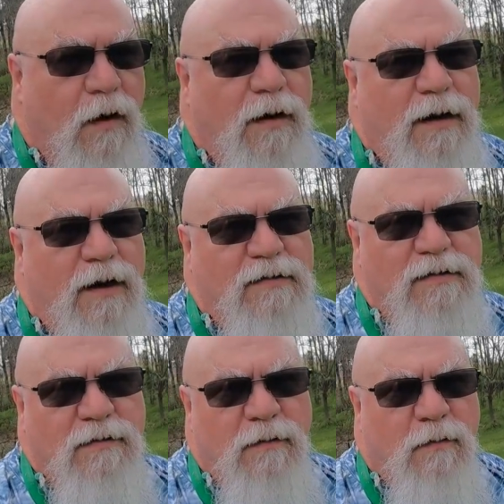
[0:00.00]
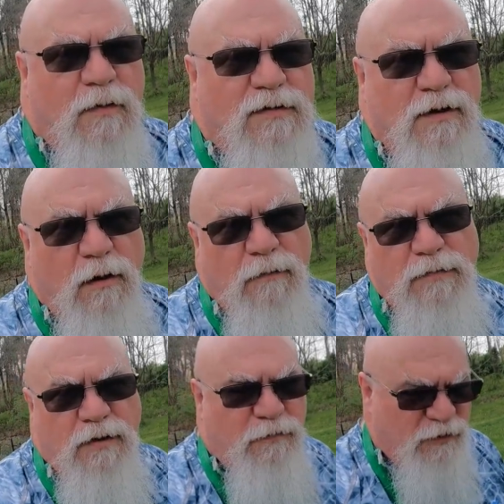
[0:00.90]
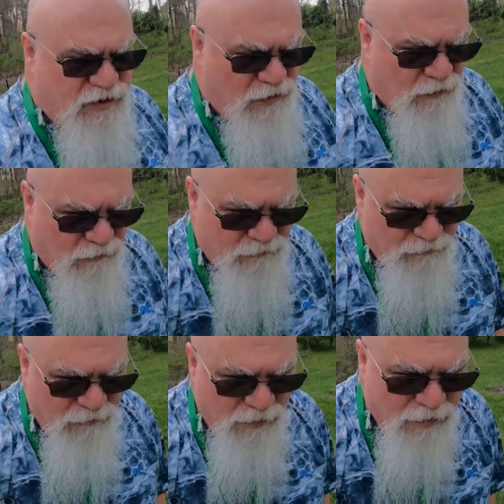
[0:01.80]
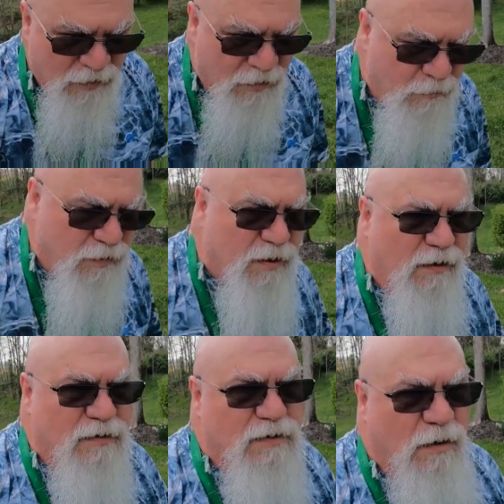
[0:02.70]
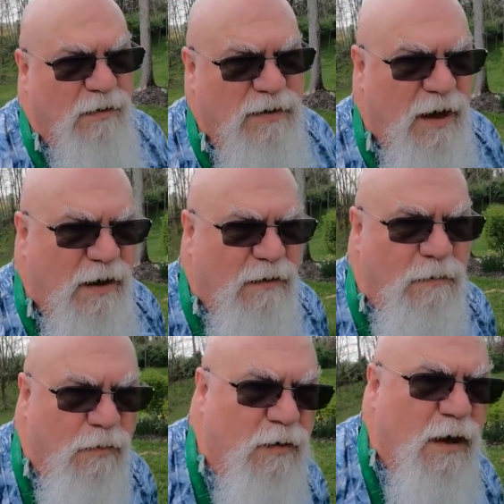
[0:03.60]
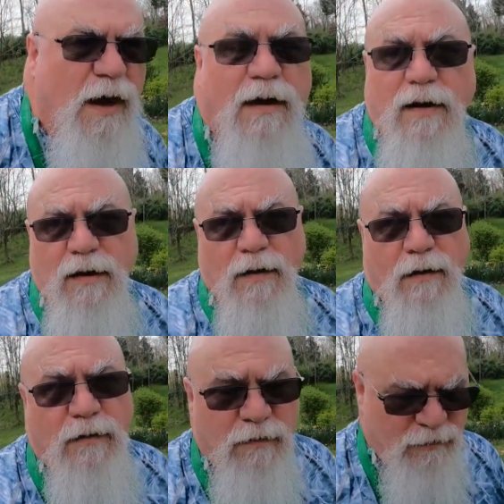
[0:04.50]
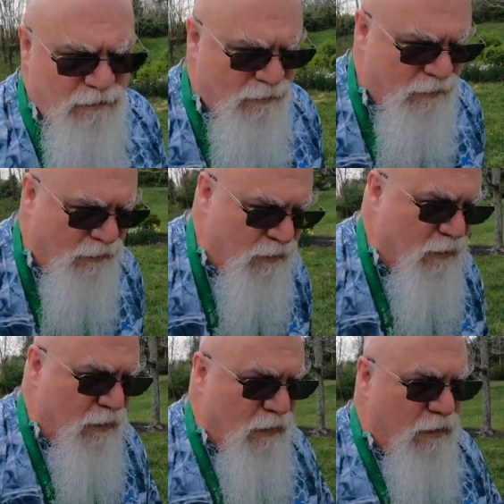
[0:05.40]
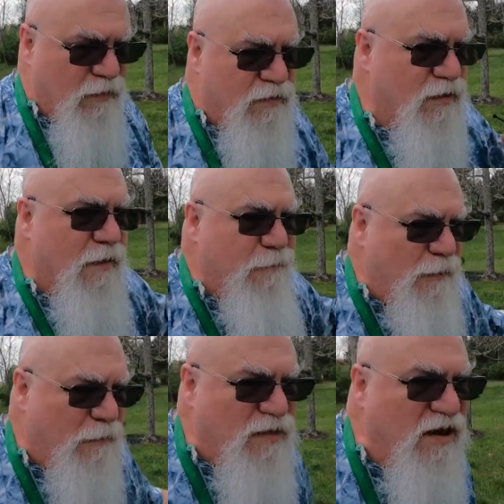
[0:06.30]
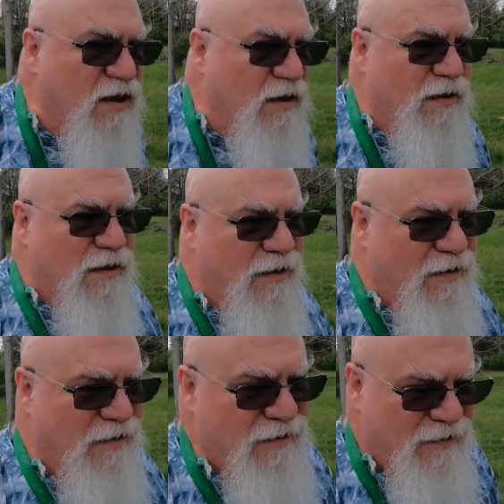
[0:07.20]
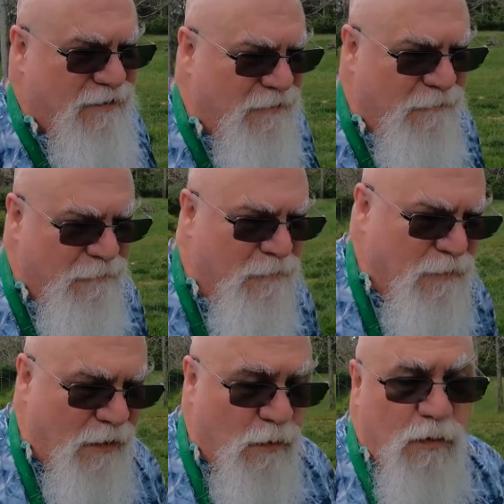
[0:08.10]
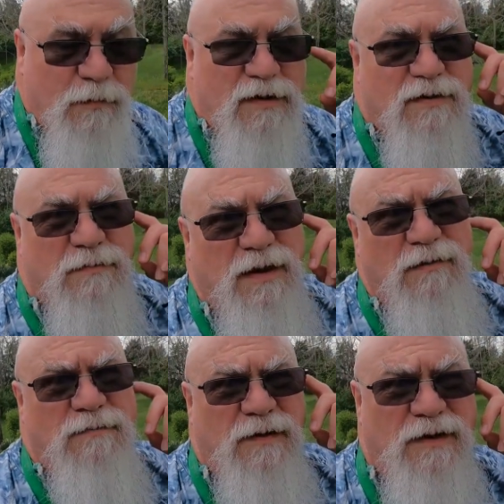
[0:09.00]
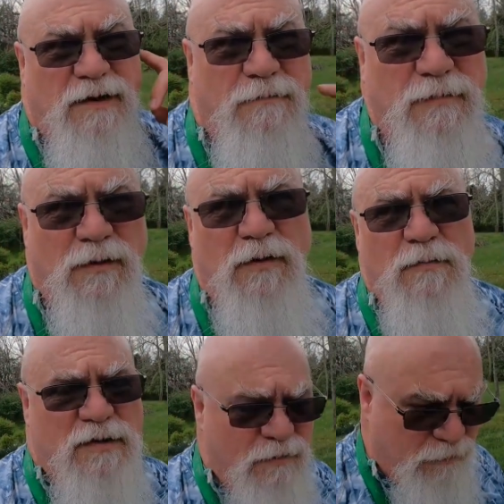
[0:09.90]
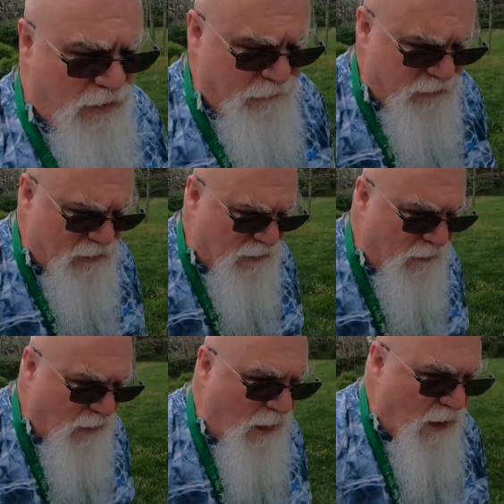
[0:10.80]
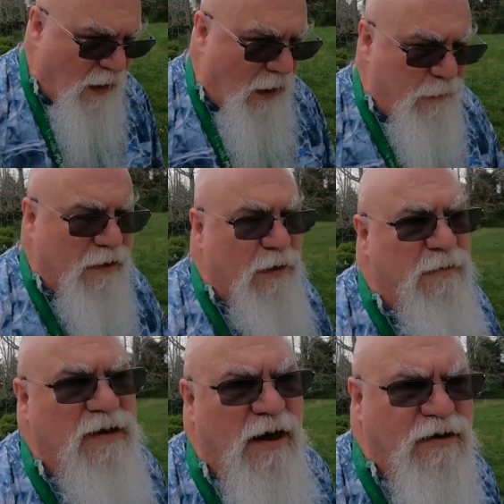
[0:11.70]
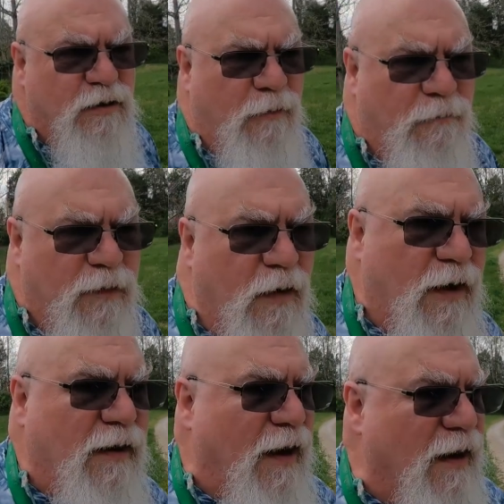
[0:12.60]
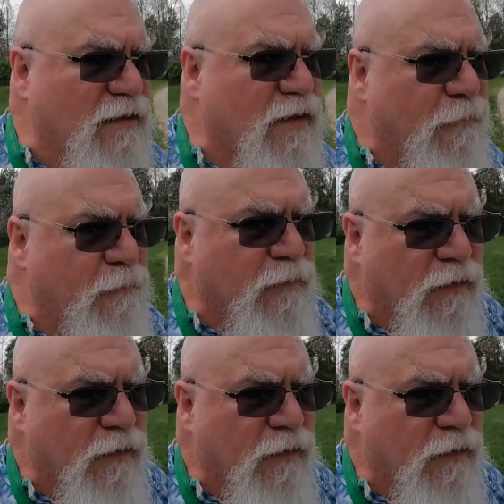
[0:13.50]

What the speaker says: All right, guys. Let's go off to the fishing hole. Let me take this doggy down and we're out of here. This is it. I'm done. I'm going to miss them, though. I am. I'm going to miss them pups. I become attached to them. All right, guys.